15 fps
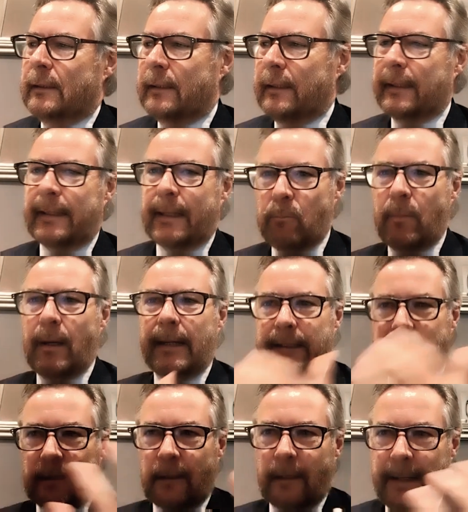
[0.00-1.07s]
that came back
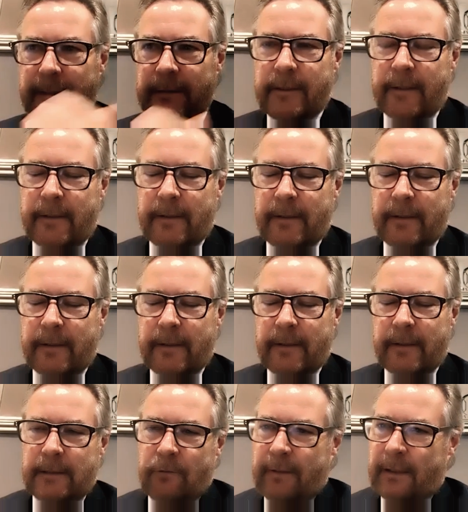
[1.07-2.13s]
and led to the
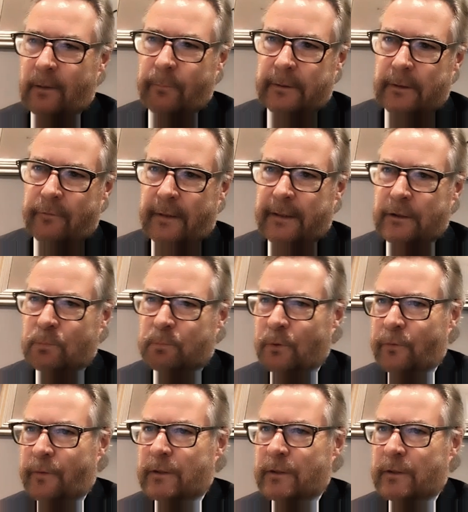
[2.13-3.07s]
development of the Explorer.